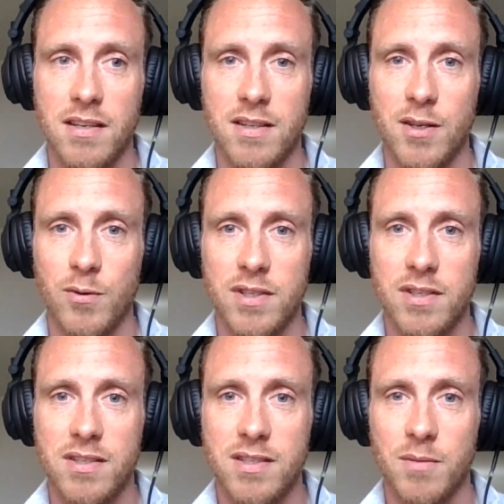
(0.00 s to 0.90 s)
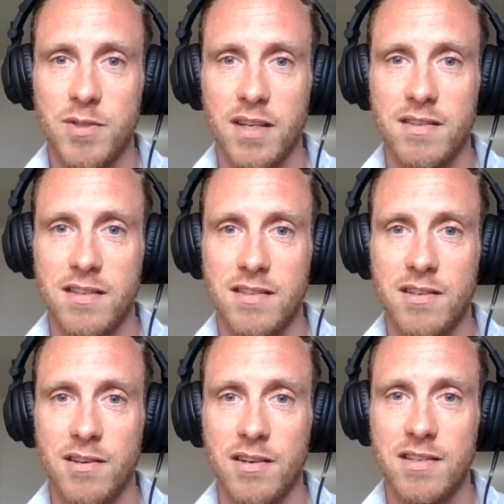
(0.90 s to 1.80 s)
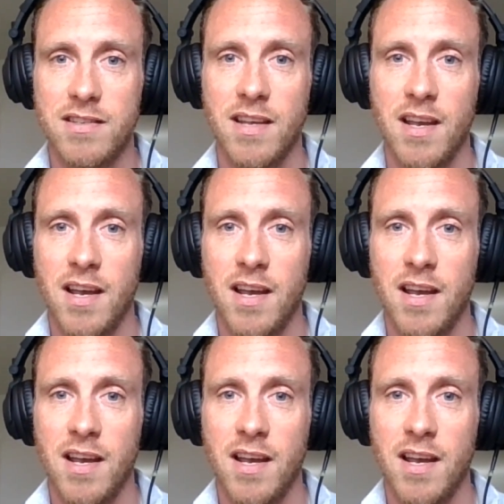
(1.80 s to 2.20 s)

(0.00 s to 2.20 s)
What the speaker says: and nuanced subject to discuss.